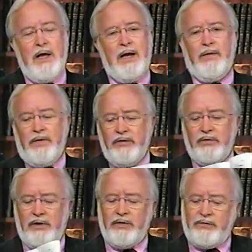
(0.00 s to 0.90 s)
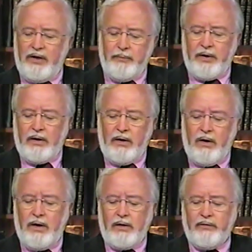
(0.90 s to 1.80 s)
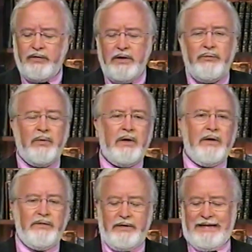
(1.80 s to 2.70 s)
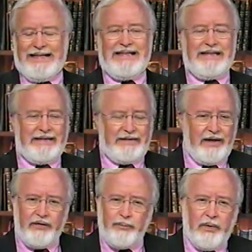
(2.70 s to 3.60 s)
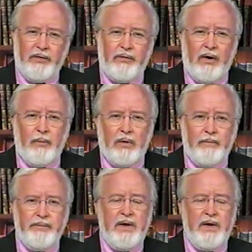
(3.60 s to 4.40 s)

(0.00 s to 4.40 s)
And these are just typical articles. Israel is in desperate trouble.